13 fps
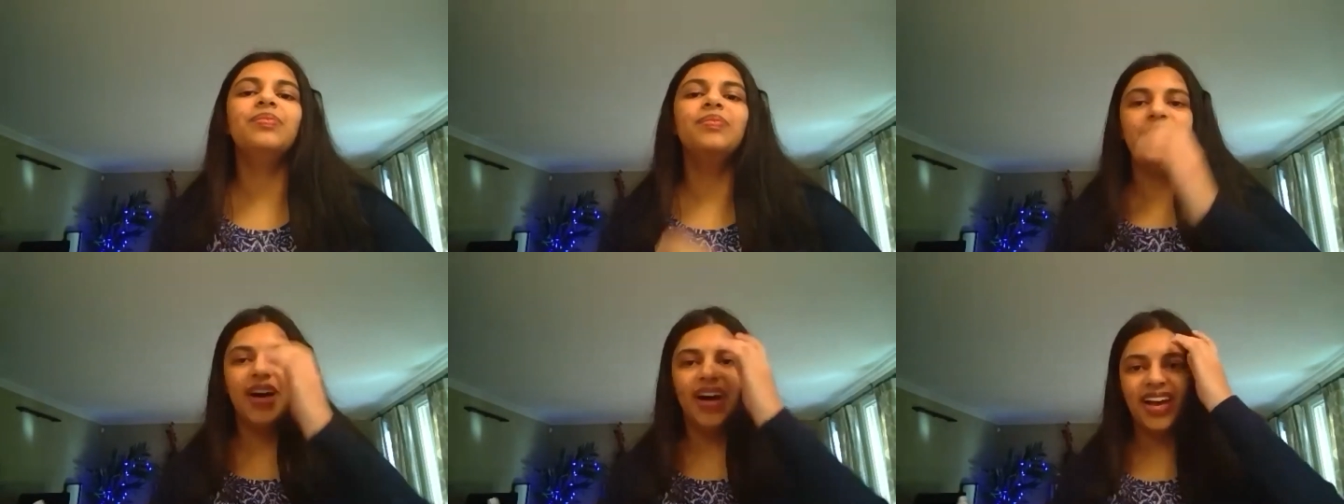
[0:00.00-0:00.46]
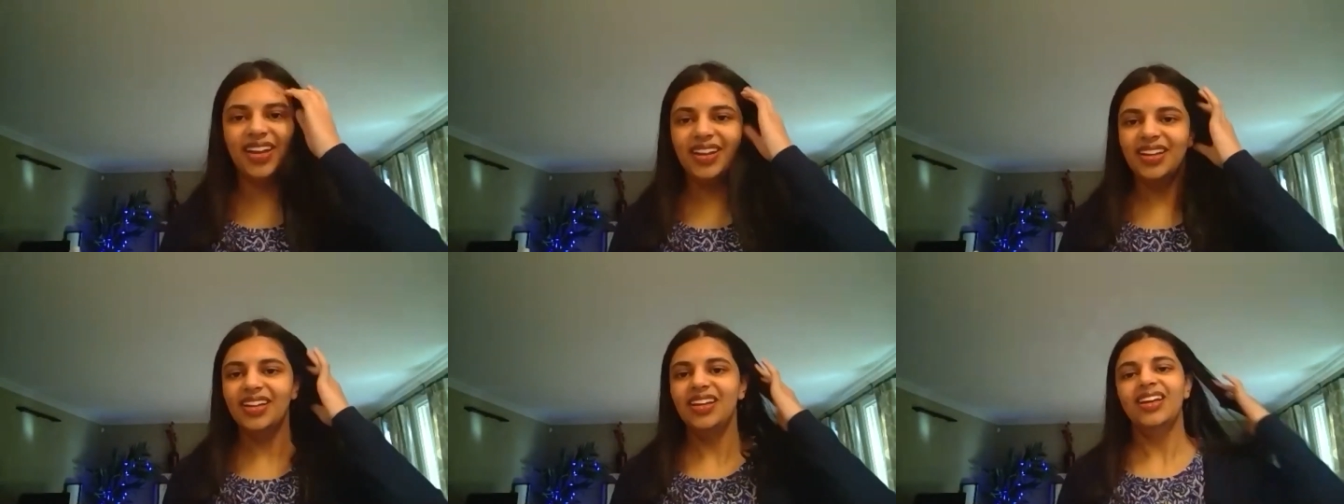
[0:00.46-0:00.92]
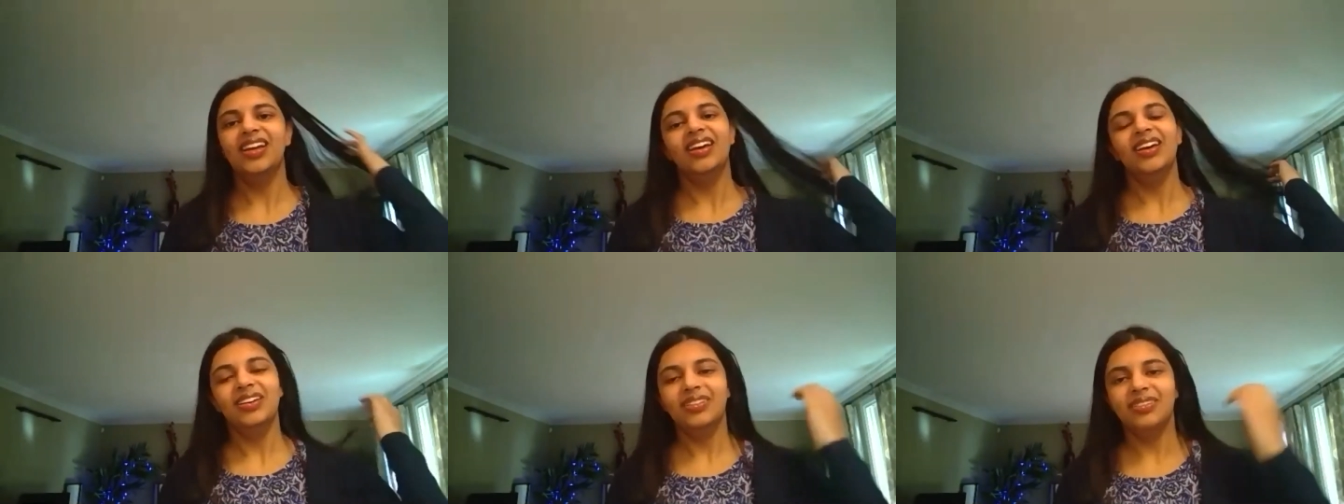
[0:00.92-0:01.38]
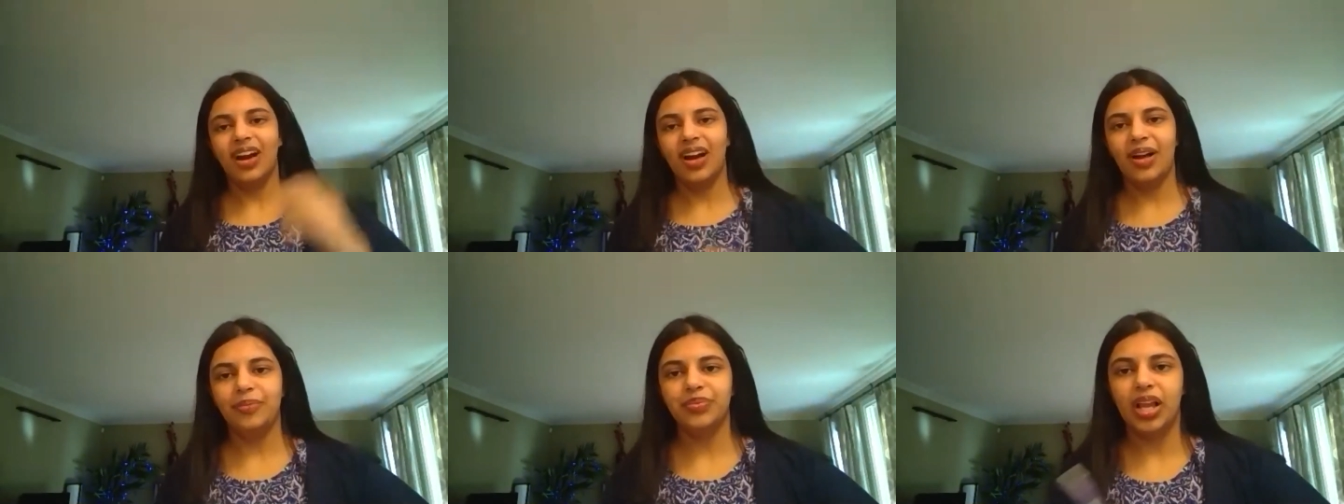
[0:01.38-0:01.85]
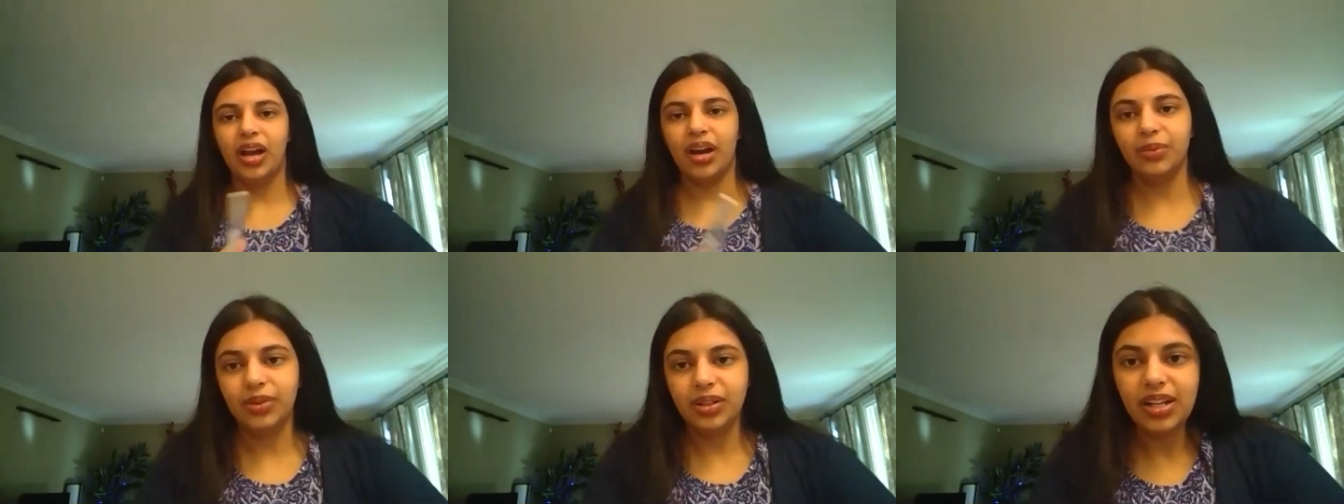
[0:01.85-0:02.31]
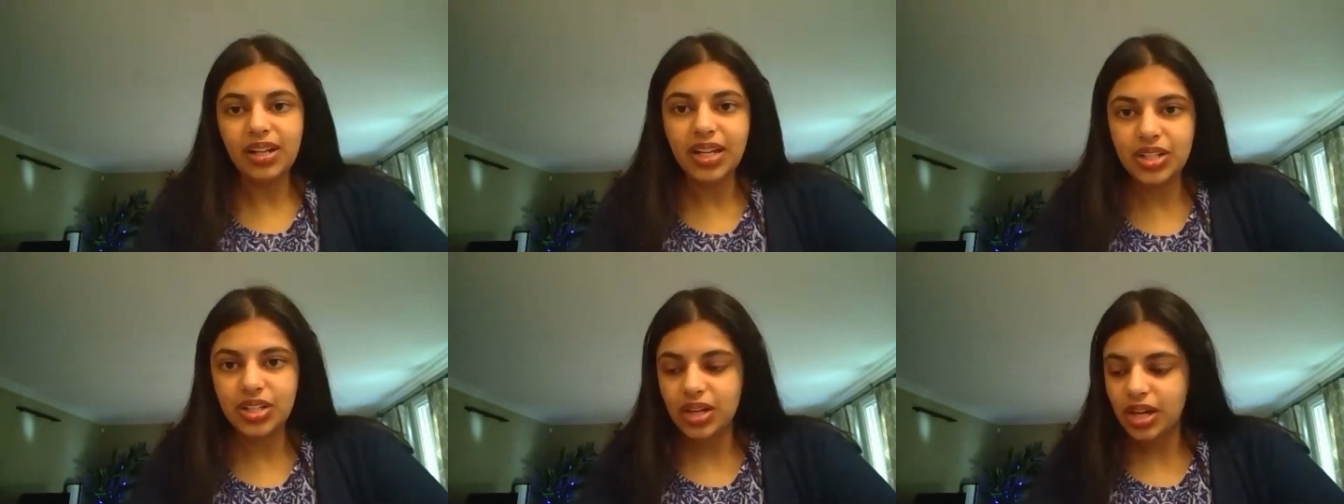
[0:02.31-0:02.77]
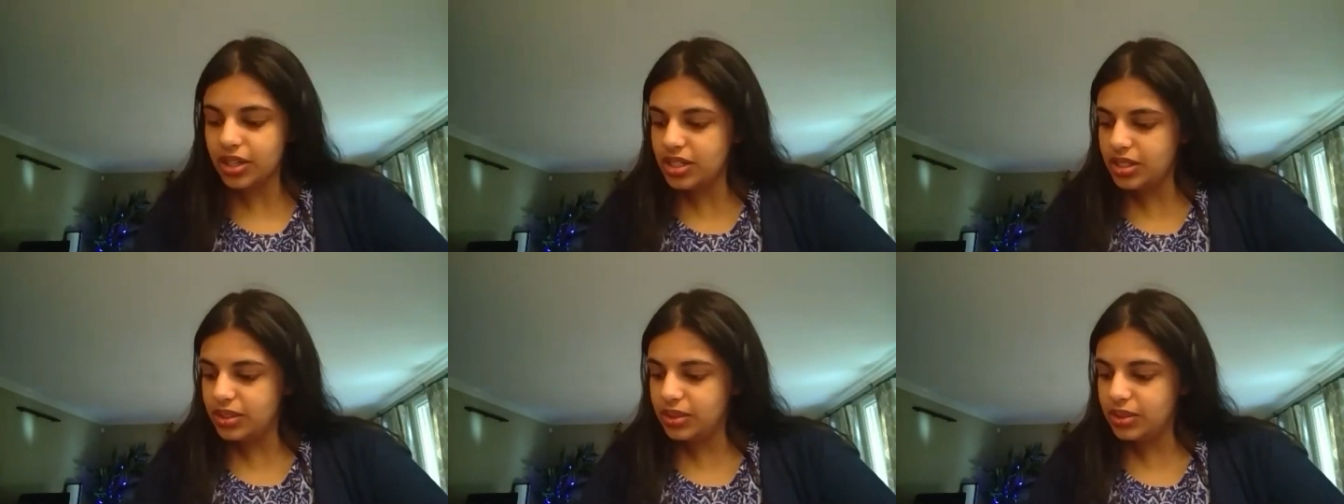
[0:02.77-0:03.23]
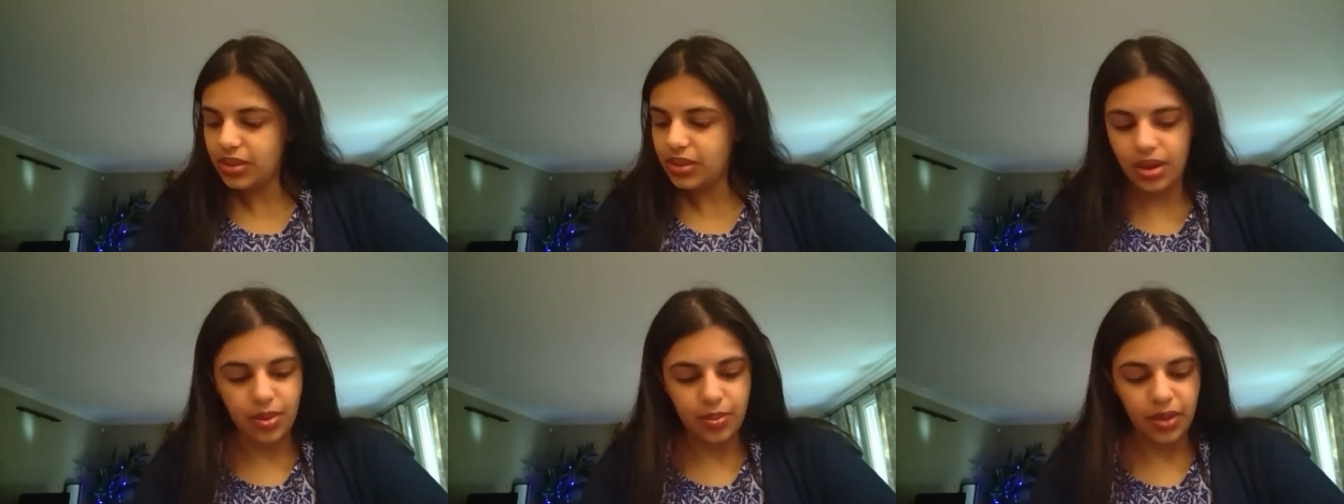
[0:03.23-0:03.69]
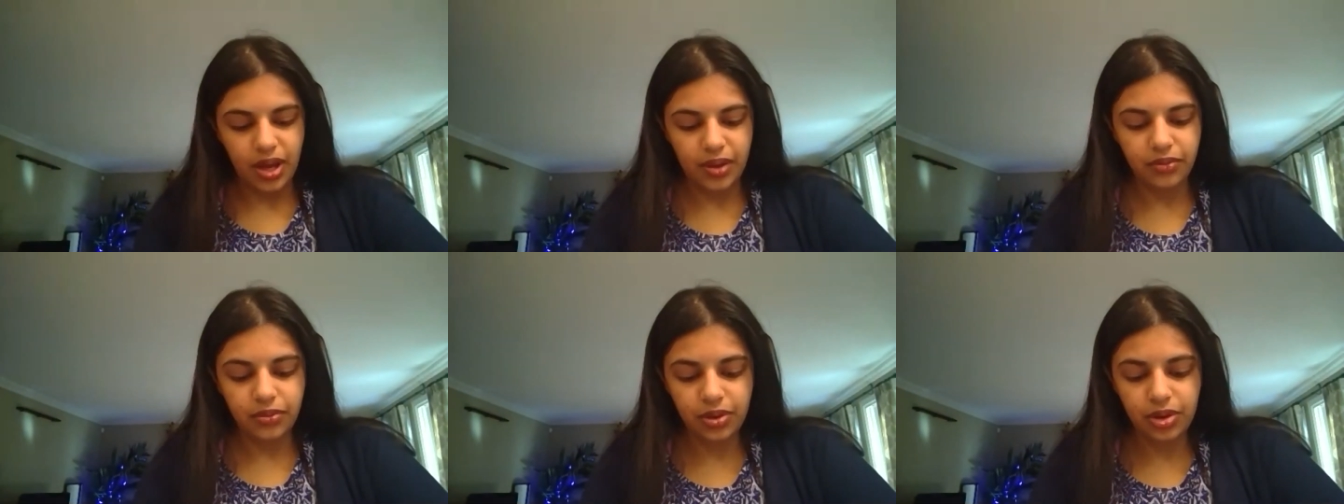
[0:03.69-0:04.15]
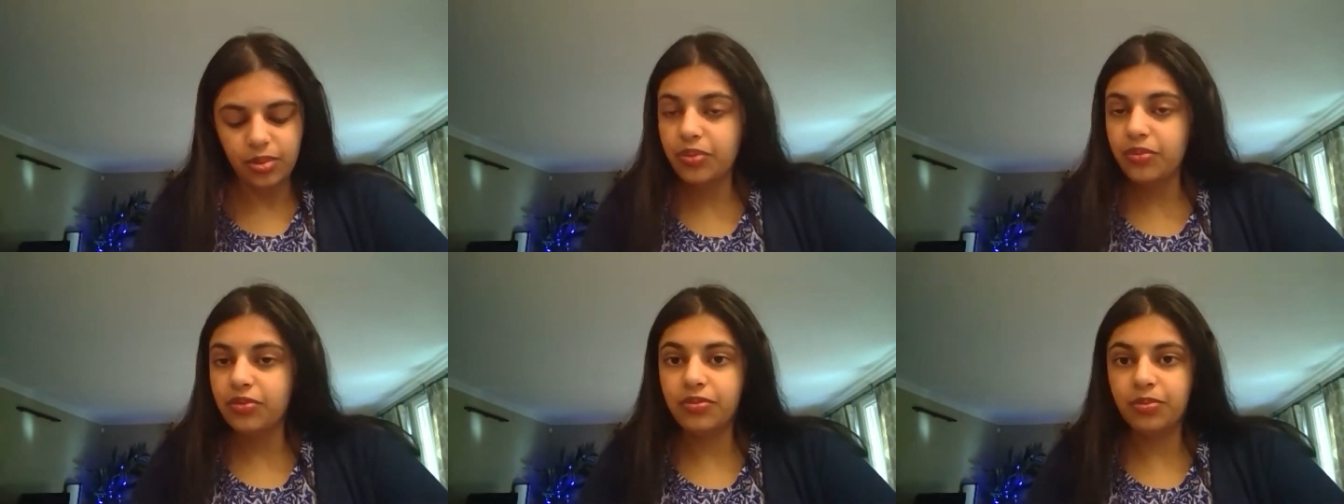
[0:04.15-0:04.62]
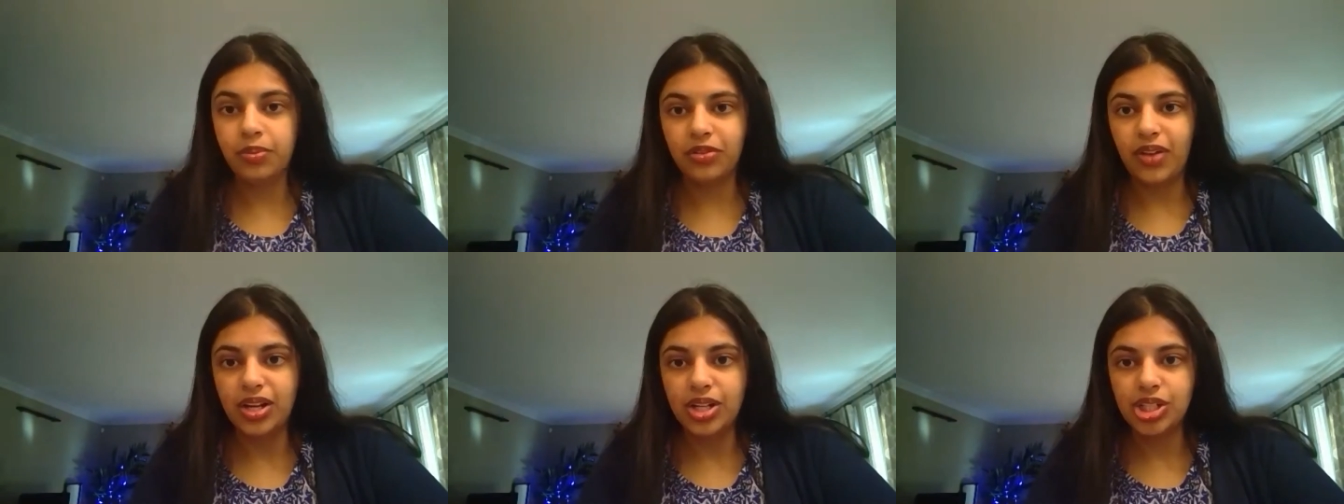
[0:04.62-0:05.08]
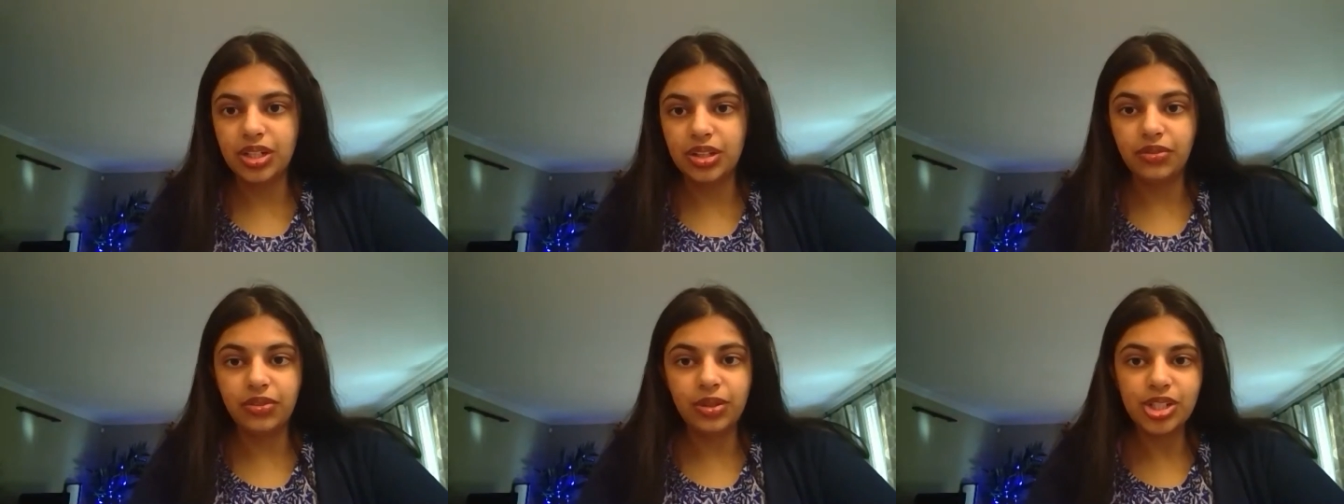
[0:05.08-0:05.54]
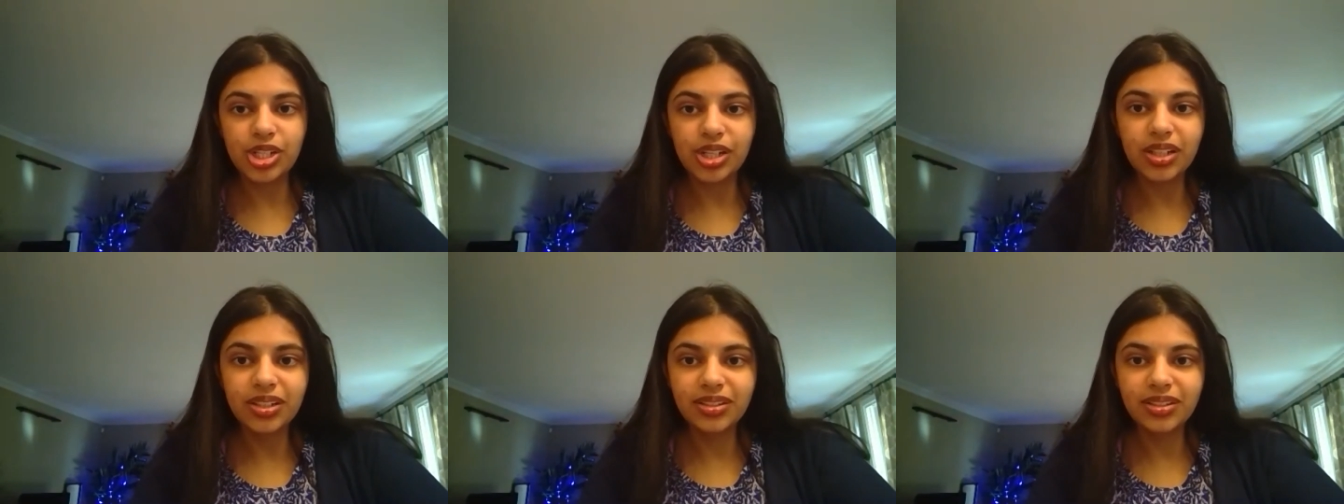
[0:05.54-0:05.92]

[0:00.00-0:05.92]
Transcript: But I would like to talk to the mom for prevention in the future.